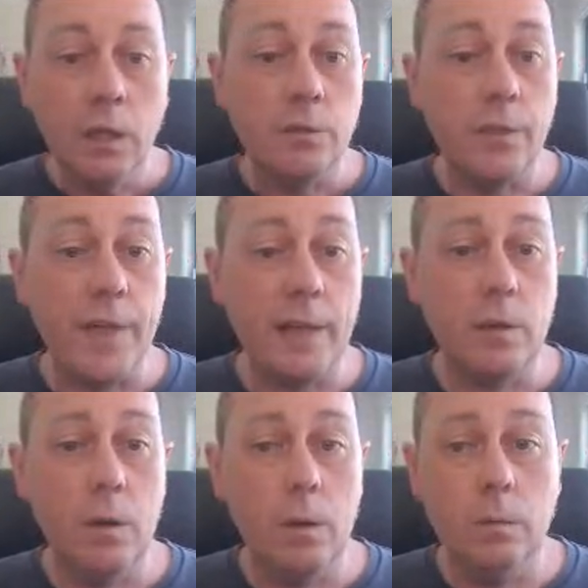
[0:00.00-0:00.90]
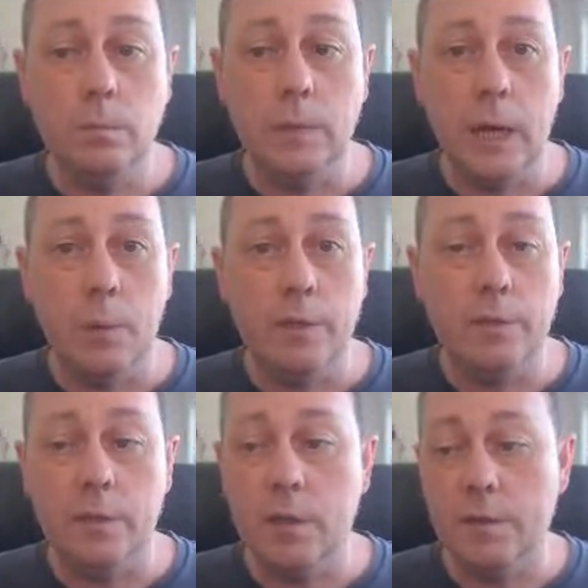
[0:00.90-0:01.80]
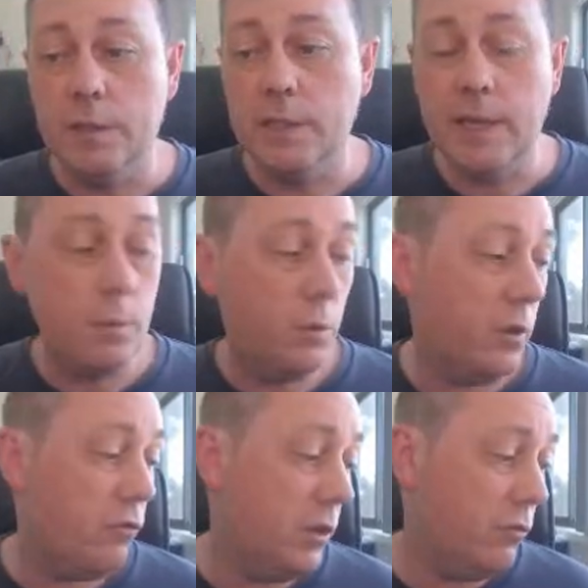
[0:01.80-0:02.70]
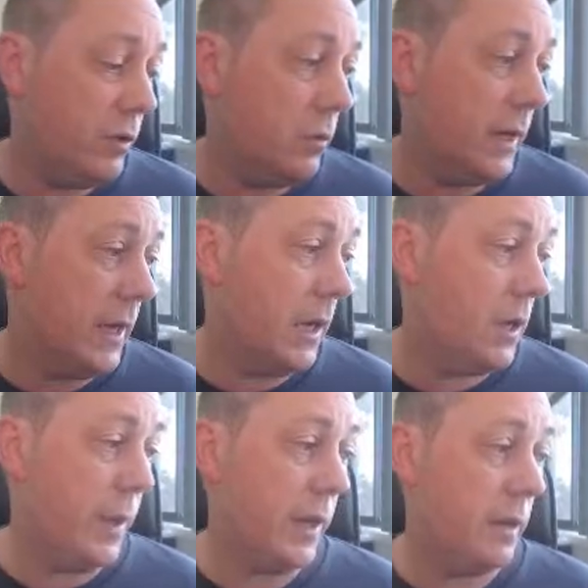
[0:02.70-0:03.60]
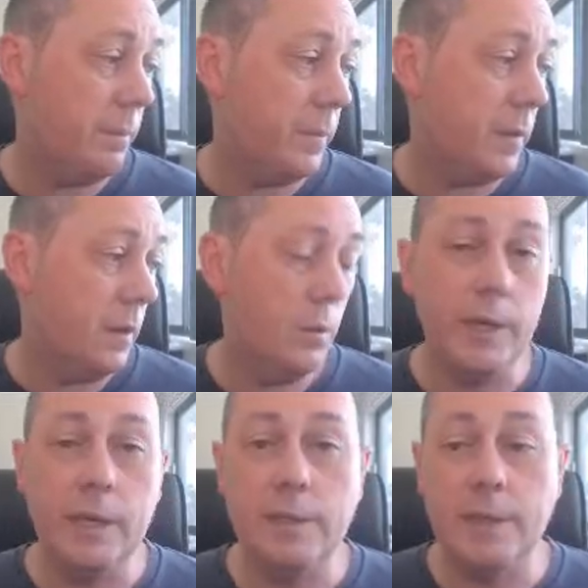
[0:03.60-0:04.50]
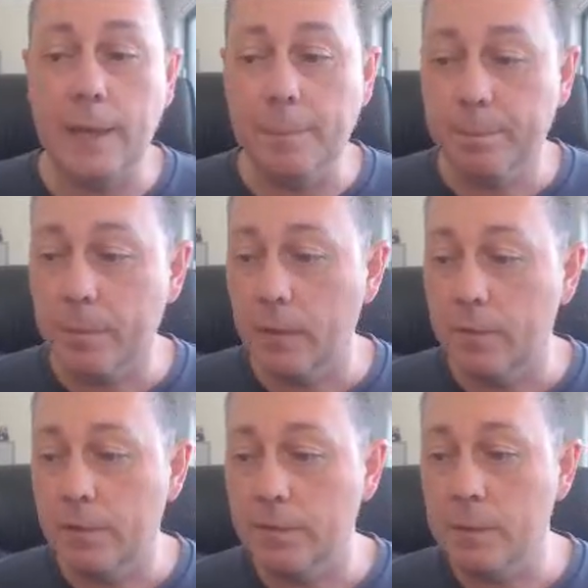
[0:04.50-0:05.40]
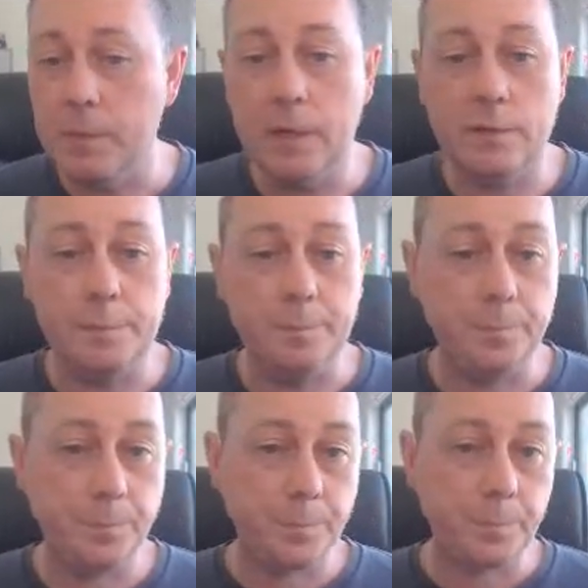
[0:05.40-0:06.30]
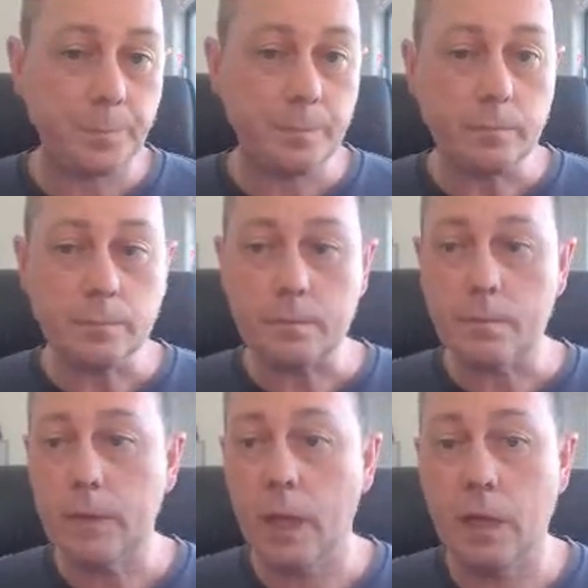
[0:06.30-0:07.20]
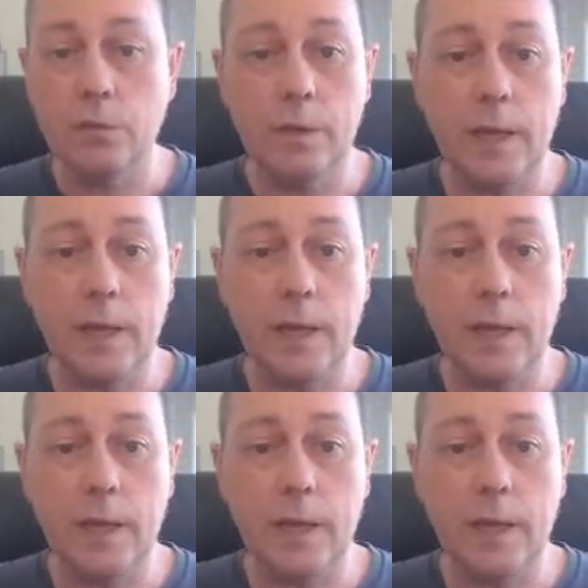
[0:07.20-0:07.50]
So that's all I wanted to cover today. It was a real quickie today, 15 minutes. So